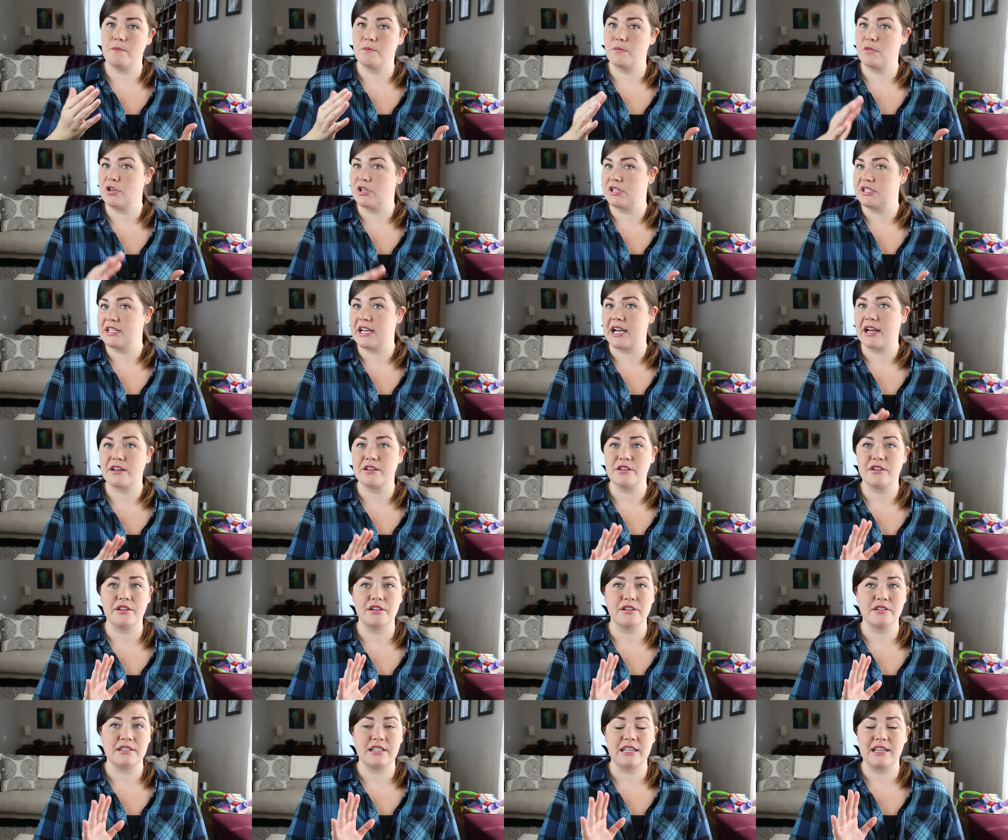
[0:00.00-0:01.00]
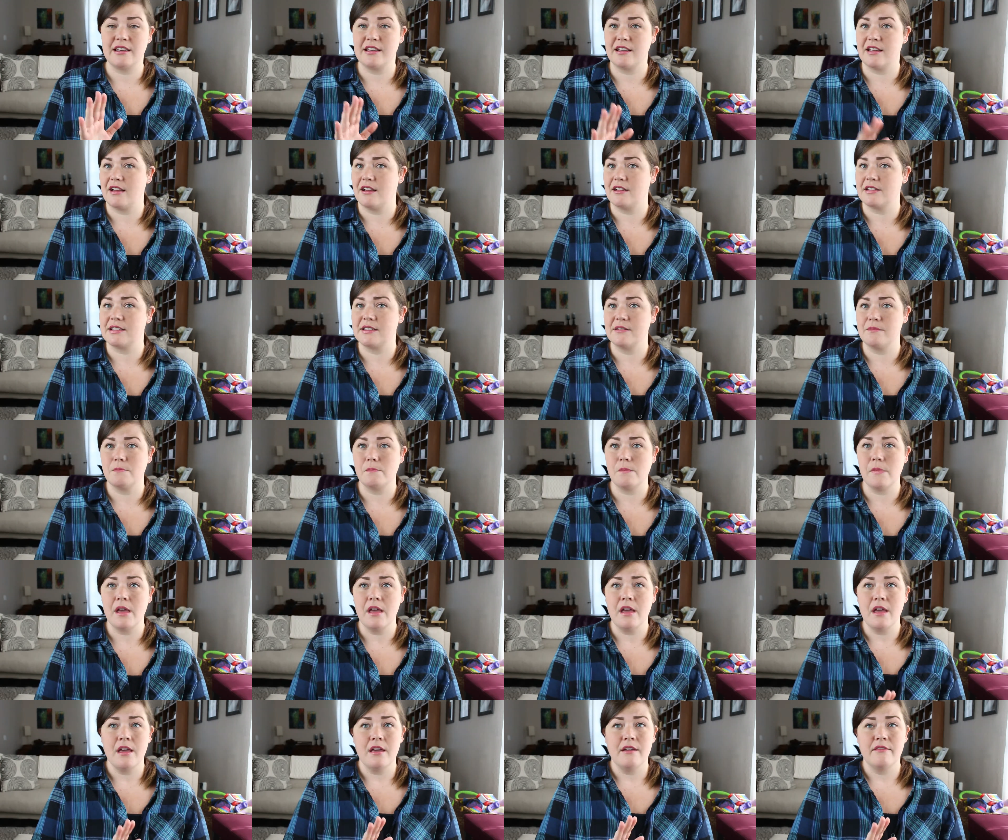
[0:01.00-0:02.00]
good doctors and an awesome
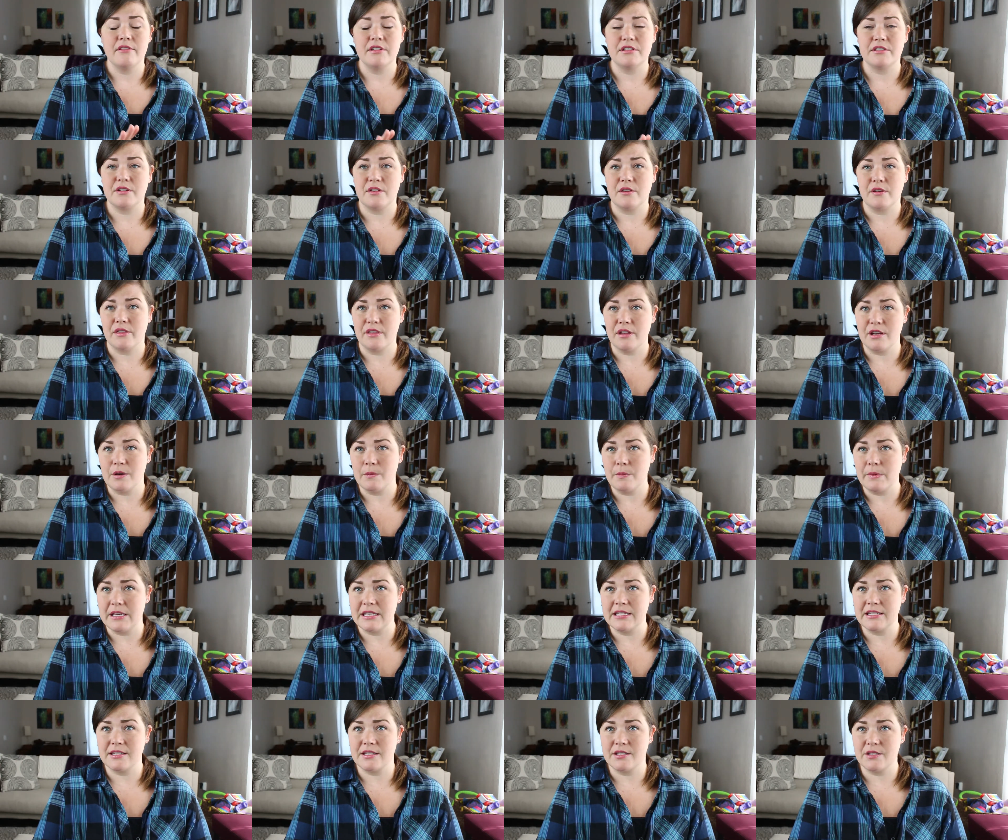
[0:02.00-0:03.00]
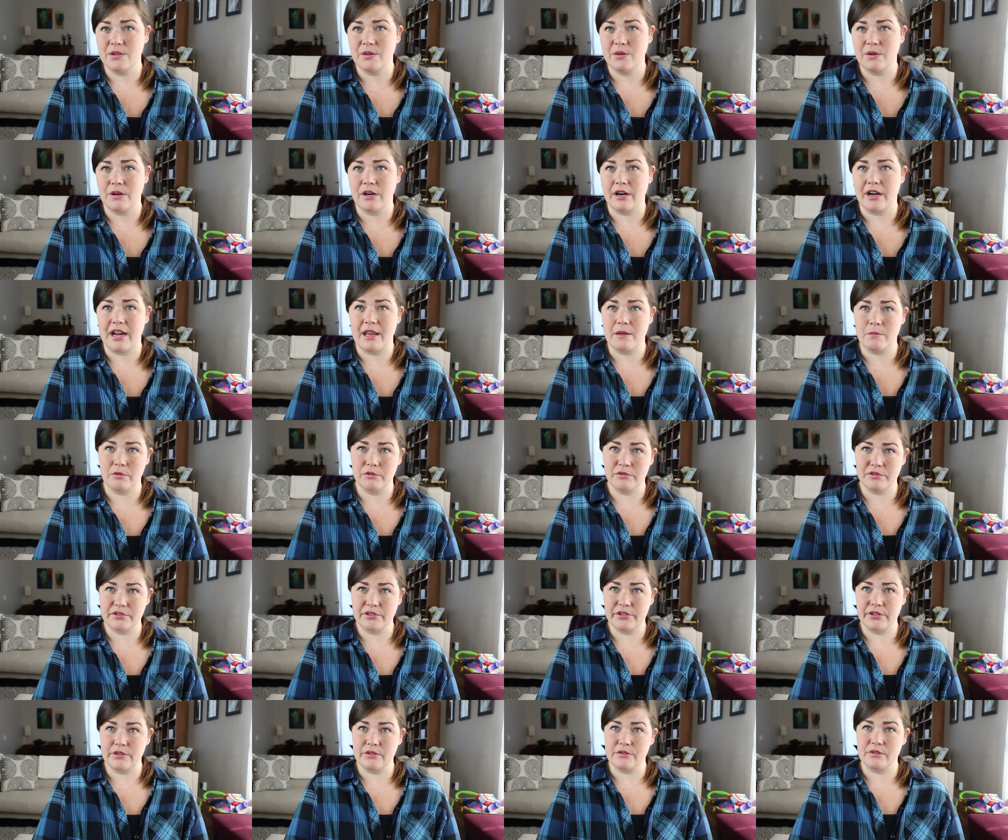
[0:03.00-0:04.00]
physical therapist who are able
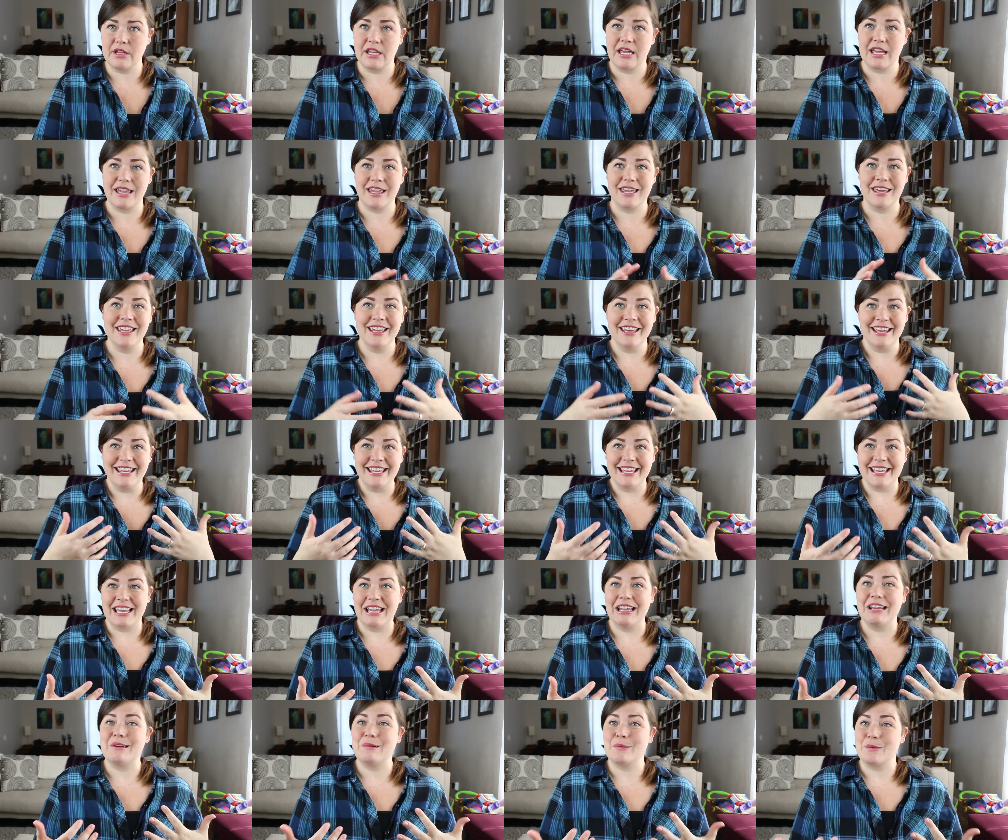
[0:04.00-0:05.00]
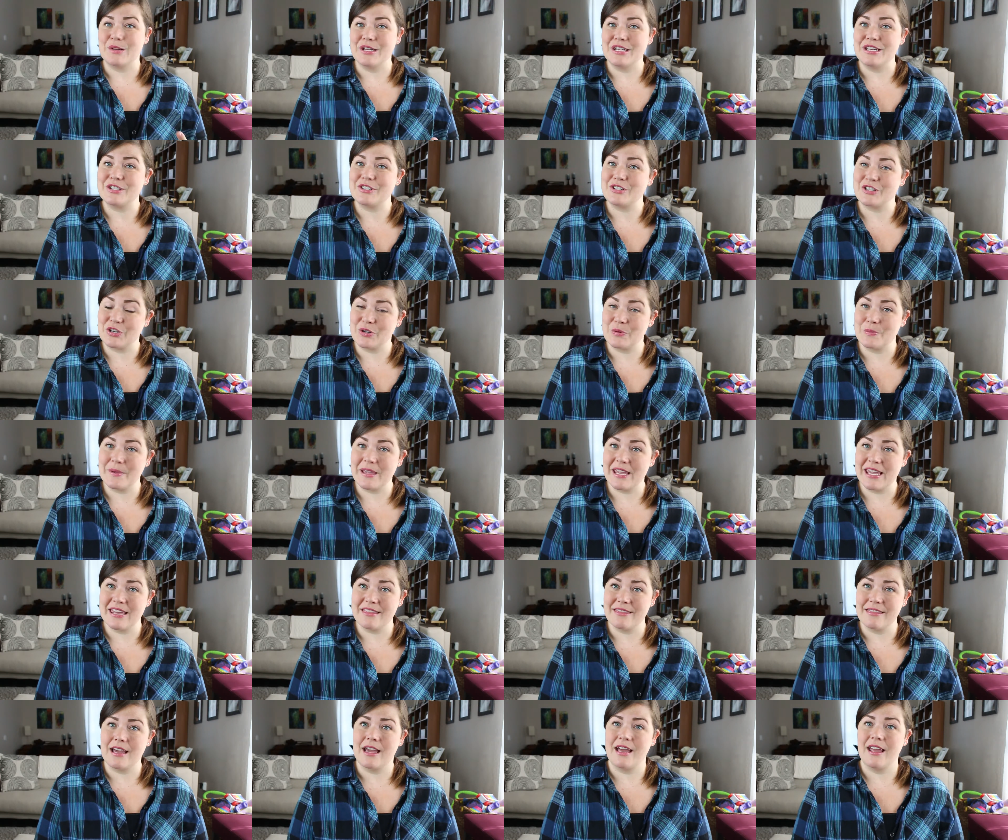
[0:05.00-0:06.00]
to like kind of reassure me,
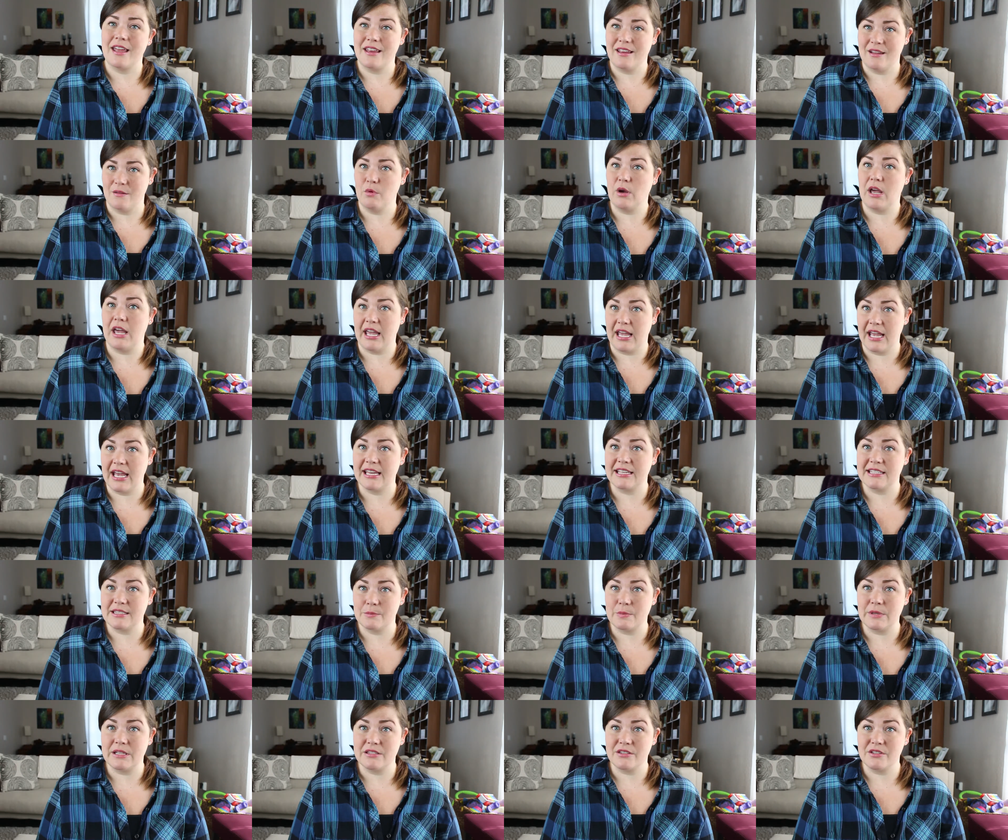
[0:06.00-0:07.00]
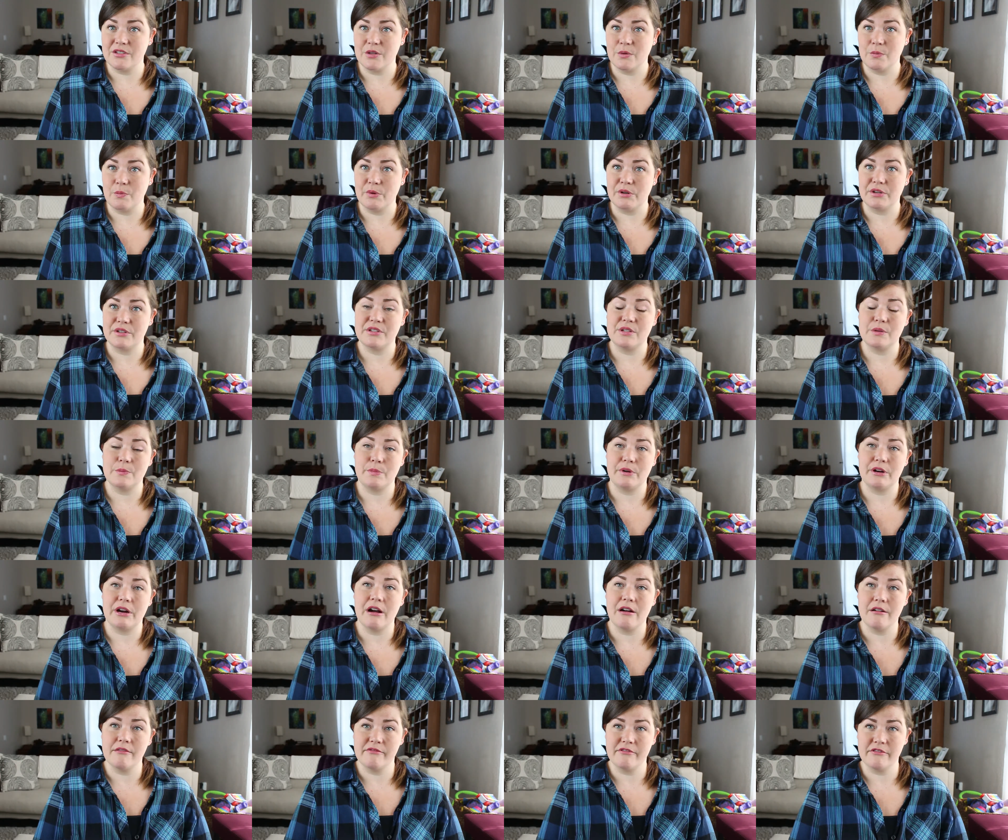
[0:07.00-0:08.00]
and that has been super, super
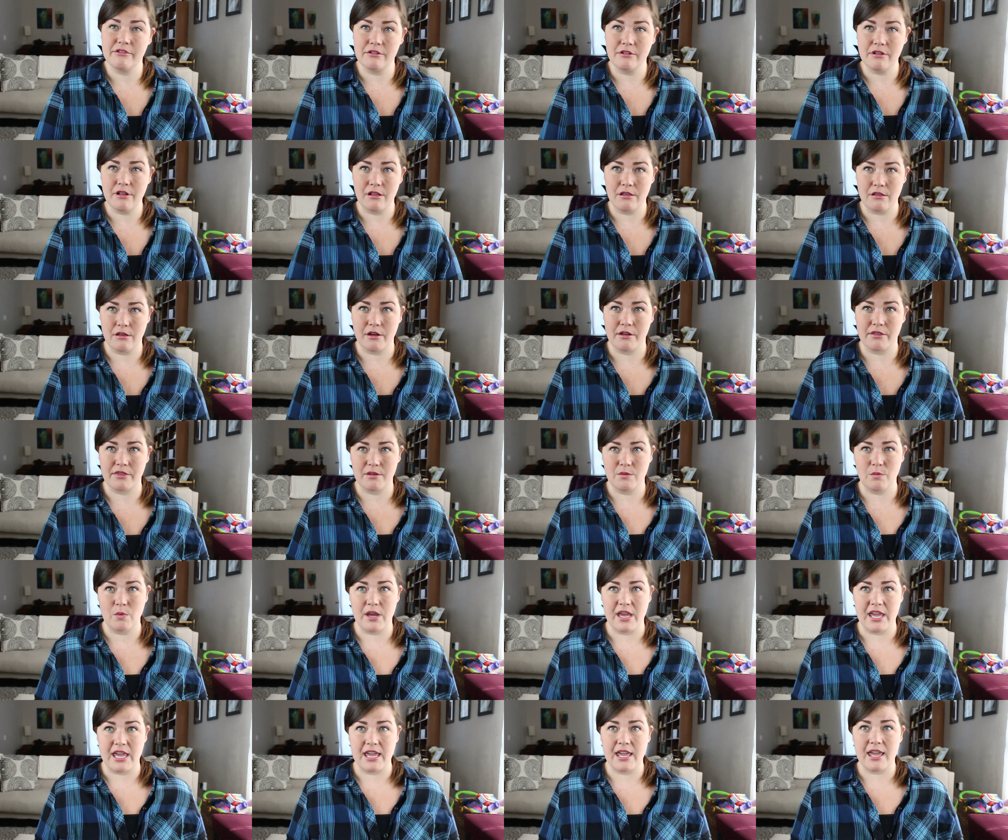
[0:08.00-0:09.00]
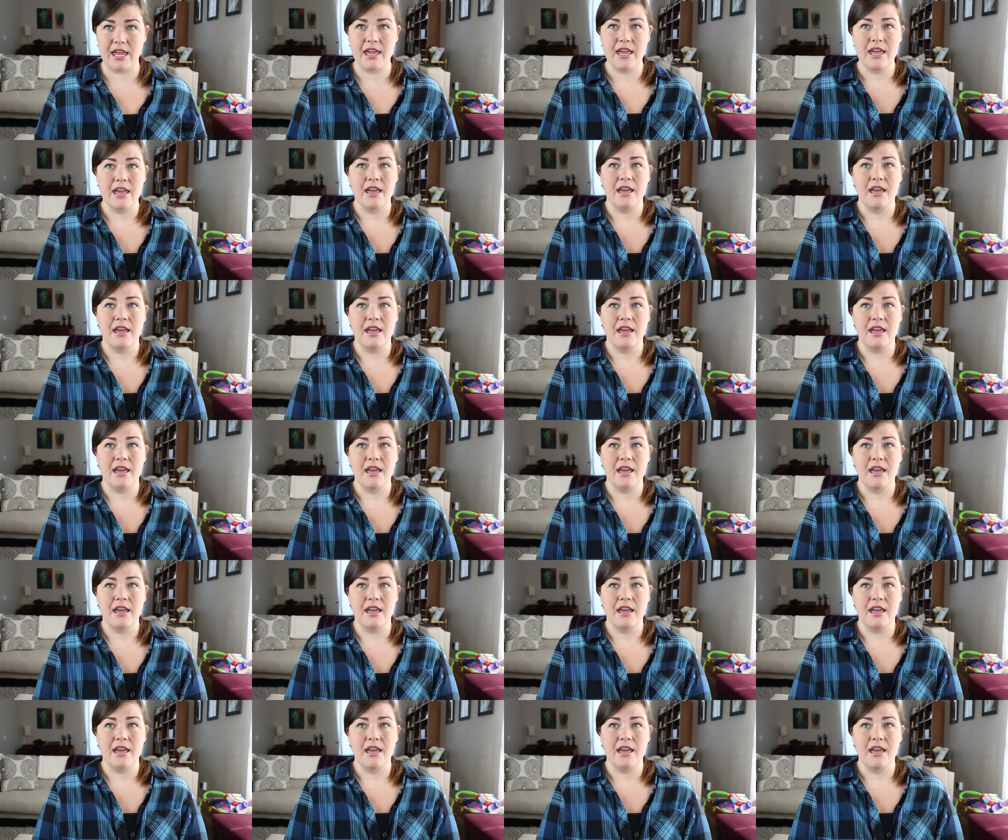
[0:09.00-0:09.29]
helpful along the way.